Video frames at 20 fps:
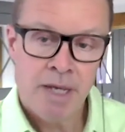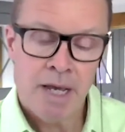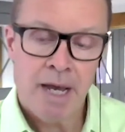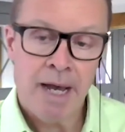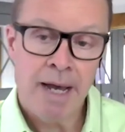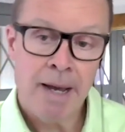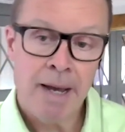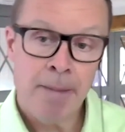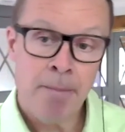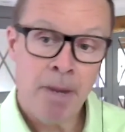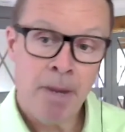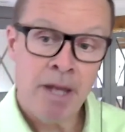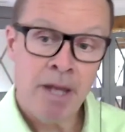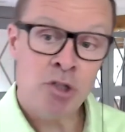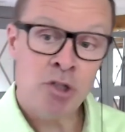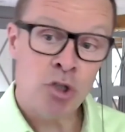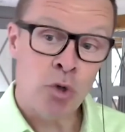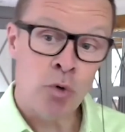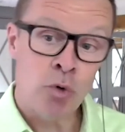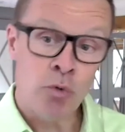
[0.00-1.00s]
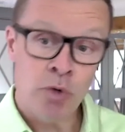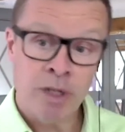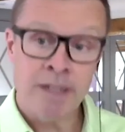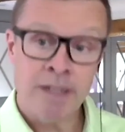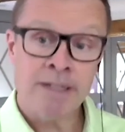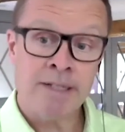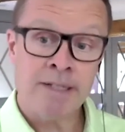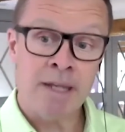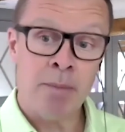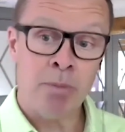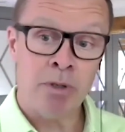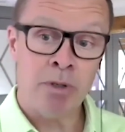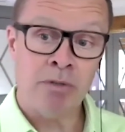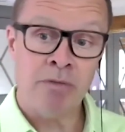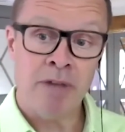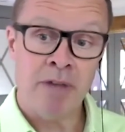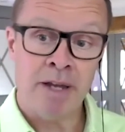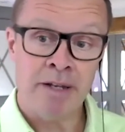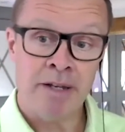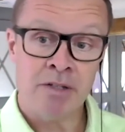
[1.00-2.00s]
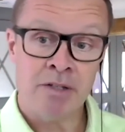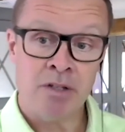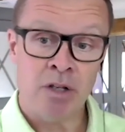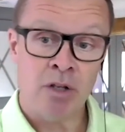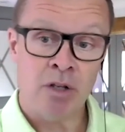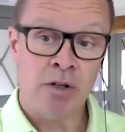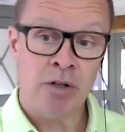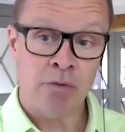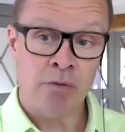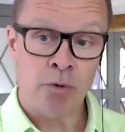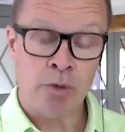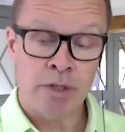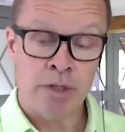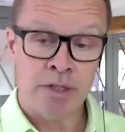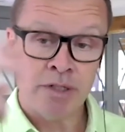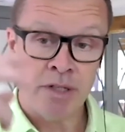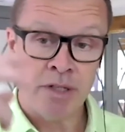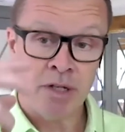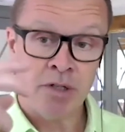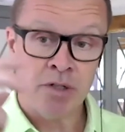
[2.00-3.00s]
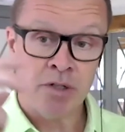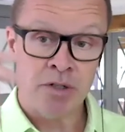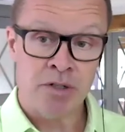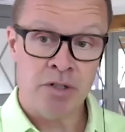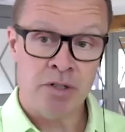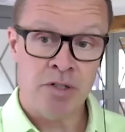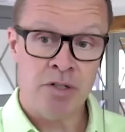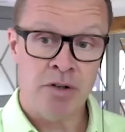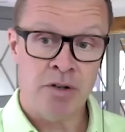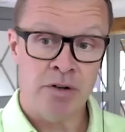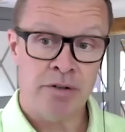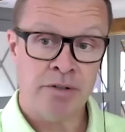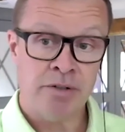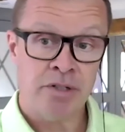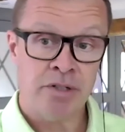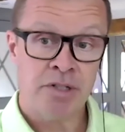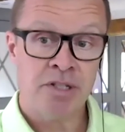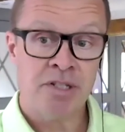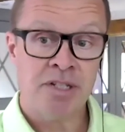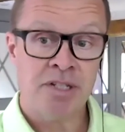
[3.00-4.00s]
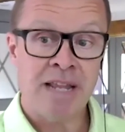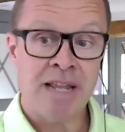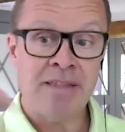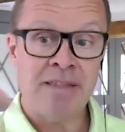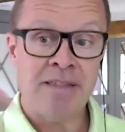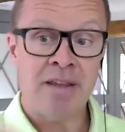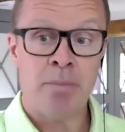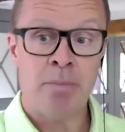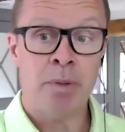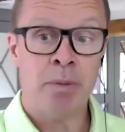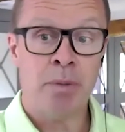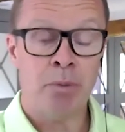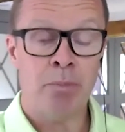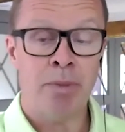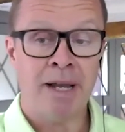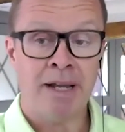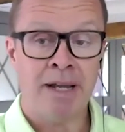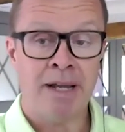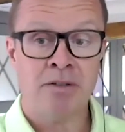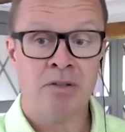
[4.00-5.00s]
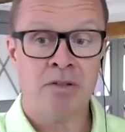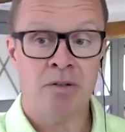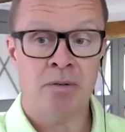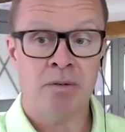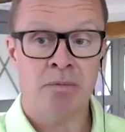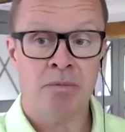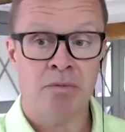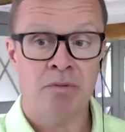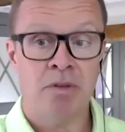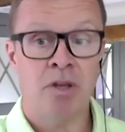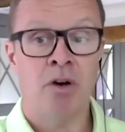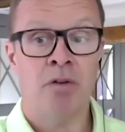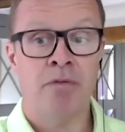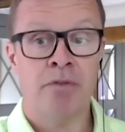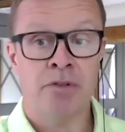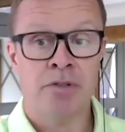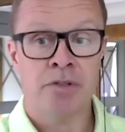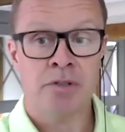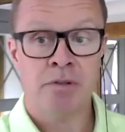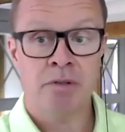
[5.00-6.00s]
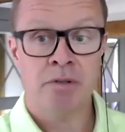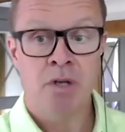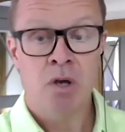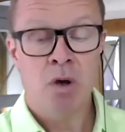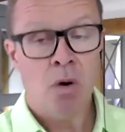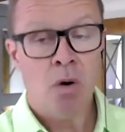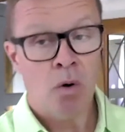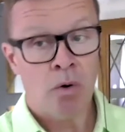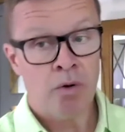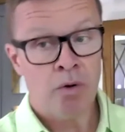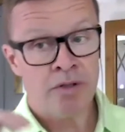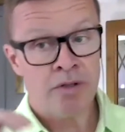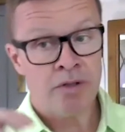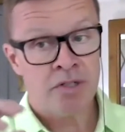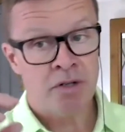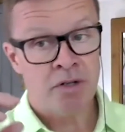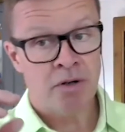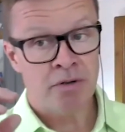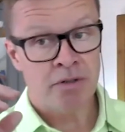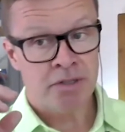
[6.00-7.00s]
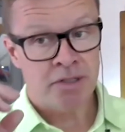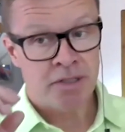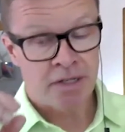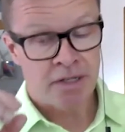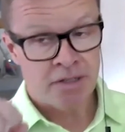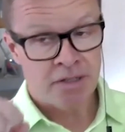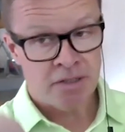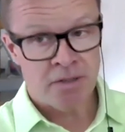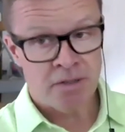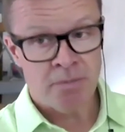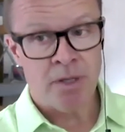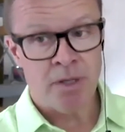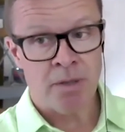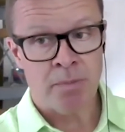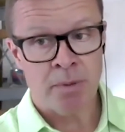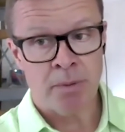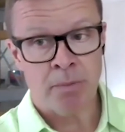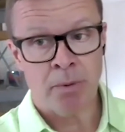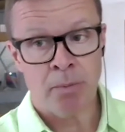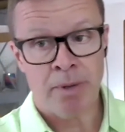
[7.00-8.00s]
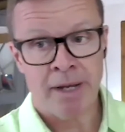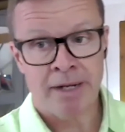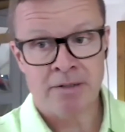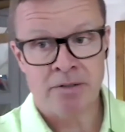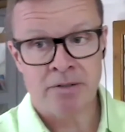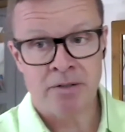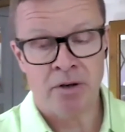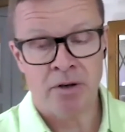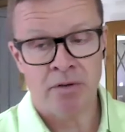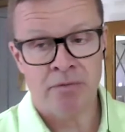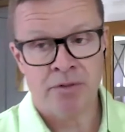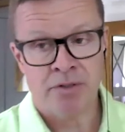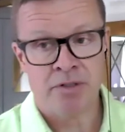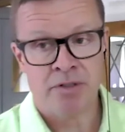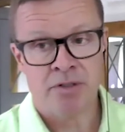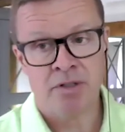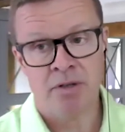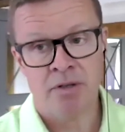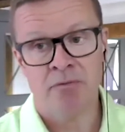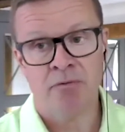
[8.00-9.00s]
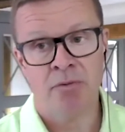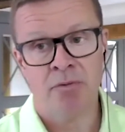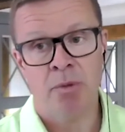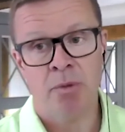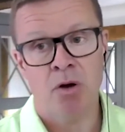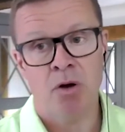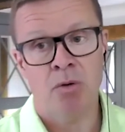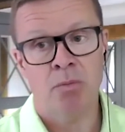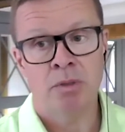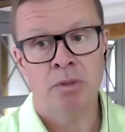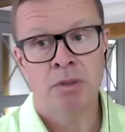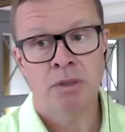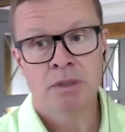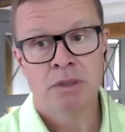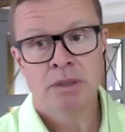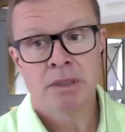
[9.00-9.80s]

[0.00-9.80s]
And so a real example of that is a lot of organizations are starting to send their people back to the office, or they're starting to send some of their people back to the office and some from home.